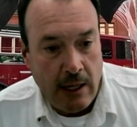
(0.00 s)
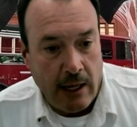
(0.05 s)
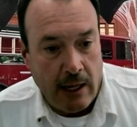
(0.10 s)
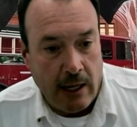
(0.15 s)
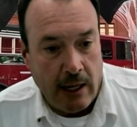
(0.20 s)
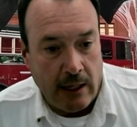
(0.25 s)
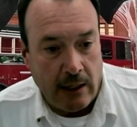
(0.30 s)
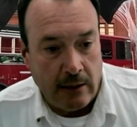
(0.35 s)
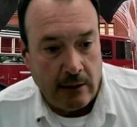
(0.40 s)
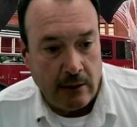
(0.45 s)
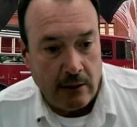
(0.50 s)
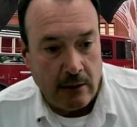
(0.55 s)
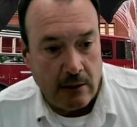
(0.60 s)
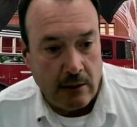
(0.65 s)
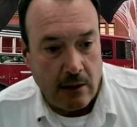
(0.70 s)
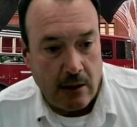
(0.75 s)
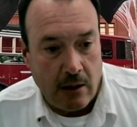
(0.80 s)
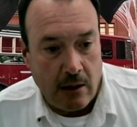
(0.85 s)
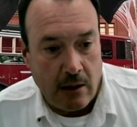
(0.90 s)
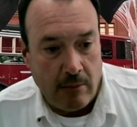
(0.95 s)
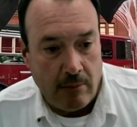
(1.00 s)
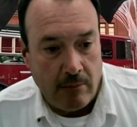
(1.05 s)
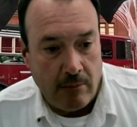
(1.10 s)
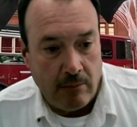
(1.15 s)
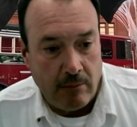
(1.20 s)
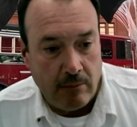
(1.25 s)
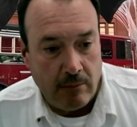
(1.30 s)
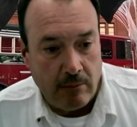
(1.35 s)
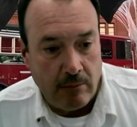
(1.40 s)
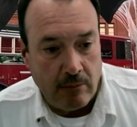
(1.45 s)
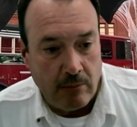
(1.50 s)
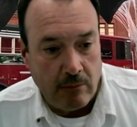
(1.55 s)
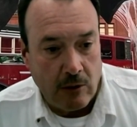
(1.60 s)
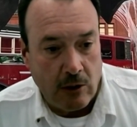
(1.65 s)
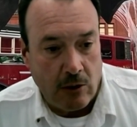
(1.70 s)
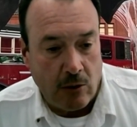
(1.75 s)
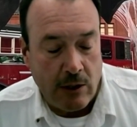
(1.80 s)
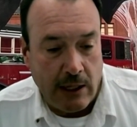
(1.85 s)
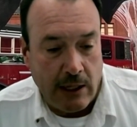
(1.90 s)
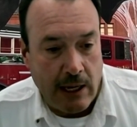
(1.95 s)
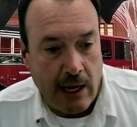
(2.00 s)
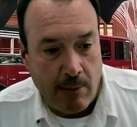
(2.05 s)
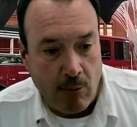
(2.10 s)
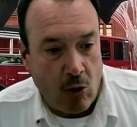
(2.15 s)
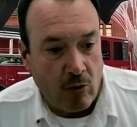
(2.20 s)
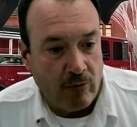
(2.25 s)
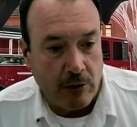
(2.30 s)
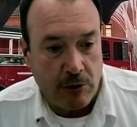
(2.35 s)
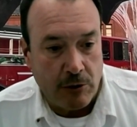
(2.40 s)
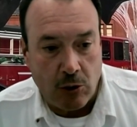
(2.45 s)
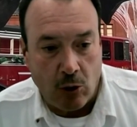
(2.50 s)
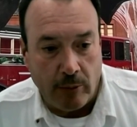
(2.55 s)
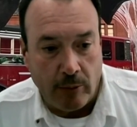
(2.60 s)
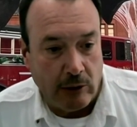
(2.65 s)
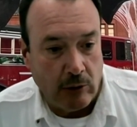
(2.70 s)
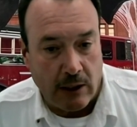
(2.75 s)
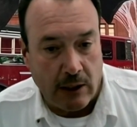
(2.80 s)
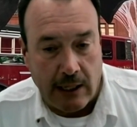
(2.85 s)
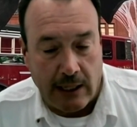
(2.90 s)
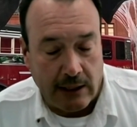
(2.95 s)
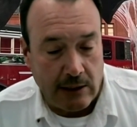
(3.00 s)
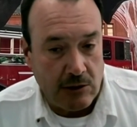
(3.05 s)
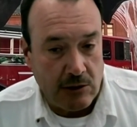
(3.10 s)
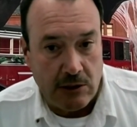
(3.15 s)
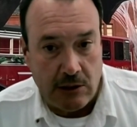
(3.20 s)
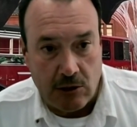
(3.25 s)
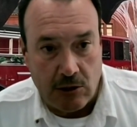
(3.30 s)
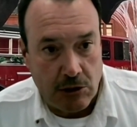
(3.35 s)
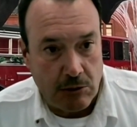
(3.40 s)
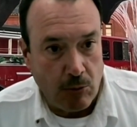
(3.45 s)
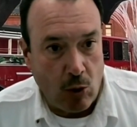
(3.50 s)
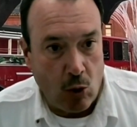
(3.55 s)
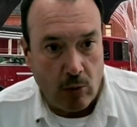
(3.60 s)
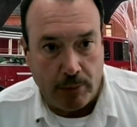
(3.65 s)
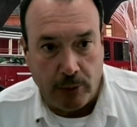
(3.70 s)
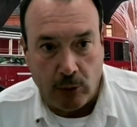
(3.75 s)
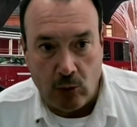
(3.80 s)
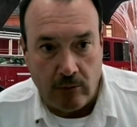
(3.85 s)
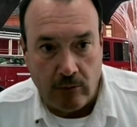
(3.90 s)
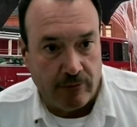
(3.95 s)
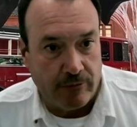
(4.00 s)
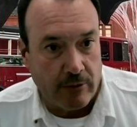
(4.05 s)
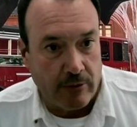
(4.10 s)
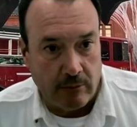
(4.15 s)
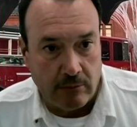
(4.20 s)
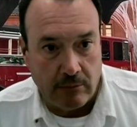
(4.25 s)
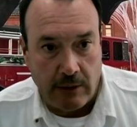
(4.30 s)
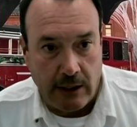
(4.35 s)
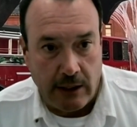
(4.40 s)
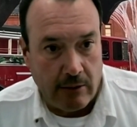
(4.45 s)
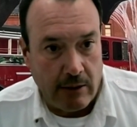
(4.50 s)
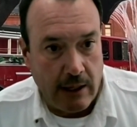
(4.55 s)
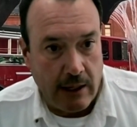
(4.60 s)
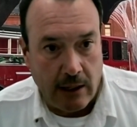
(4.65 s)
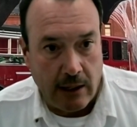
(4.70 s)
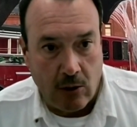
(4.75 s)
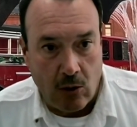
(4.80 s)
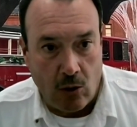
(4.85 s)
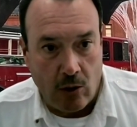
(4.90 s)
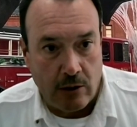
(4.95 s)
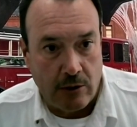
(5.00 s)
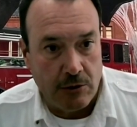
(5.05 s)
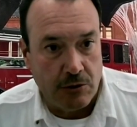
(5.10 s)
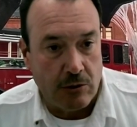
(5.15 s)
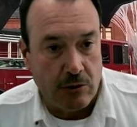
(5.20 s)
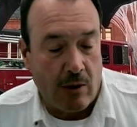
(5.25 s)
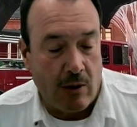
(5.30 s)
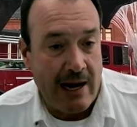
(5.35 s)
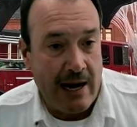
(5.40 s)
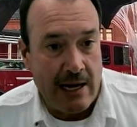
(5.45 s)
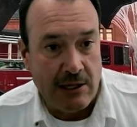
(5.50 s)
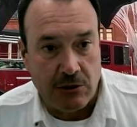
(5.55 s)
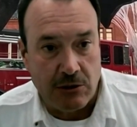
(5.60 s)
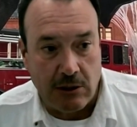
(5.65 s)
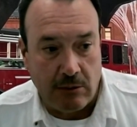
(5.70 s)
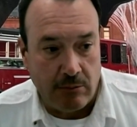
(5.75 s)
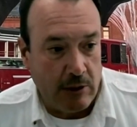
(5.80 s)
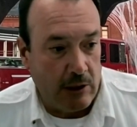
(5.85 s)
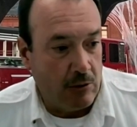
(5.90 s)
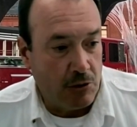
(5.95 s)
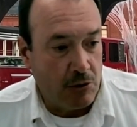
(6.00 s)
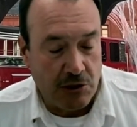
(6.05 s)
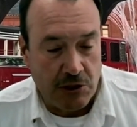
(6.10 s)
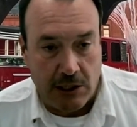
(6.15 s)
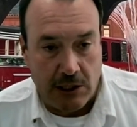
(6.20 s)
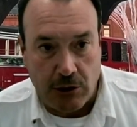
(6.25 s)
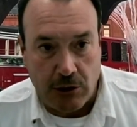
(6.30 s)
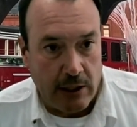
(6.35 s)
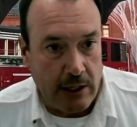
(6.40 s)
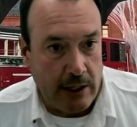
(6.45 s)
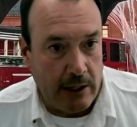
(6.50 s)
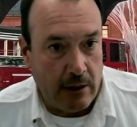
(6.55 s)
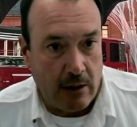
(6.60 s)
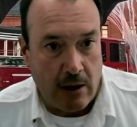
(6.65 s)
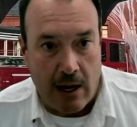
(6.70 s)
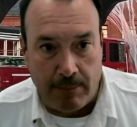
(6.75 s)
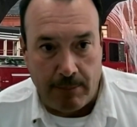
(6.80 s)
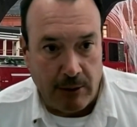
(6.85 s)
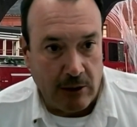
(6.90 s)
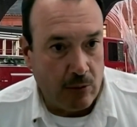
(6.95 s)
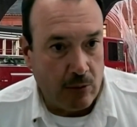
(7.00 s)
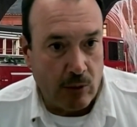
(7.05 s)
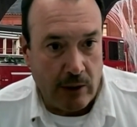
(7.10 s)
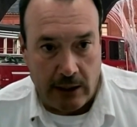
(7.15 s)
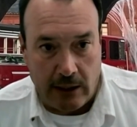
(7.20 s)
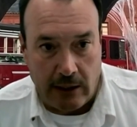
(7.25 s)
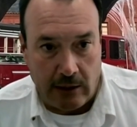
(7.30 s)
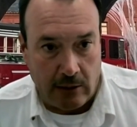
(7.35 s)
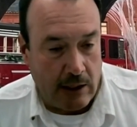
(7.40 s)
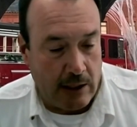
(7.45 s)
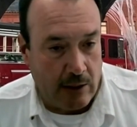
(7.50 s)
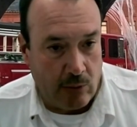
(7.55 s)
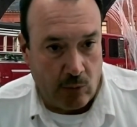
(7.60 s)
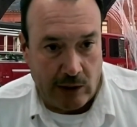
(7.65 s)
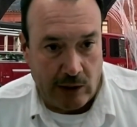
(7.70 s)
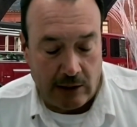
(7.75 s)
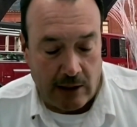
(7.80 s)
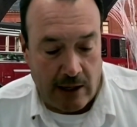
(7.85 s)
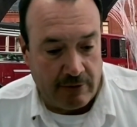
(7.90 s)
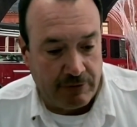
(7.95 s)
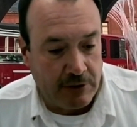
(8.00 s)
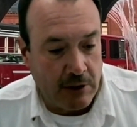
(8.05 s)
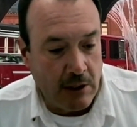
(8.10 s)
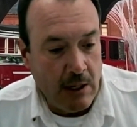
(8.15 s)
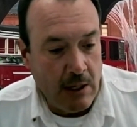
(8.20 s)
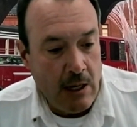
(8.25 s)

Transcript: and um, you know he came over and told me, "Look, I can see the smoke plume from here at headquarters." So I asked him, you know, just get your gear, hop in the rig, and and we left.